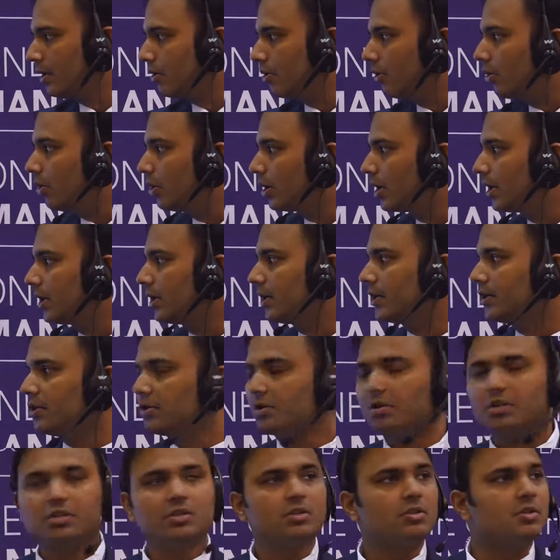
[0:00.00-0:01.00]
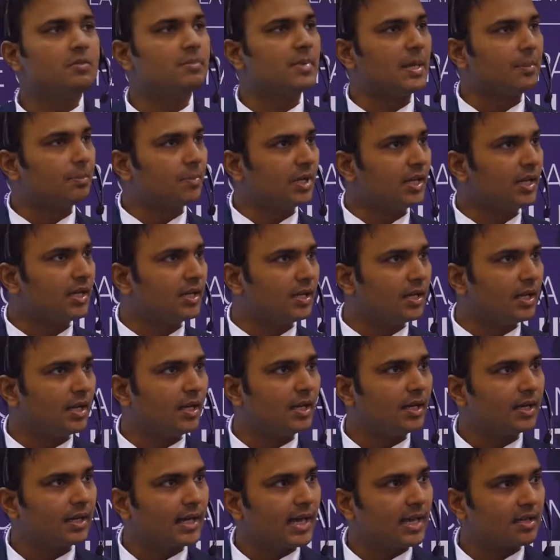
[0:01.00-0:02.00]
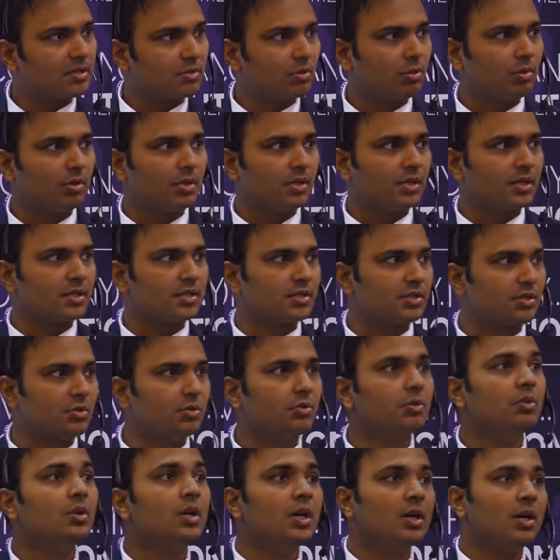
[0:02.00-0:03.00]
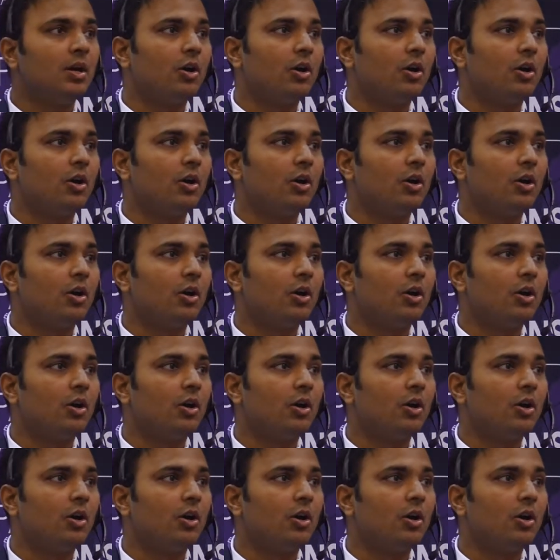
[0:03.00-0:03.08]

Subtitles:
or you could use membrane gas holders to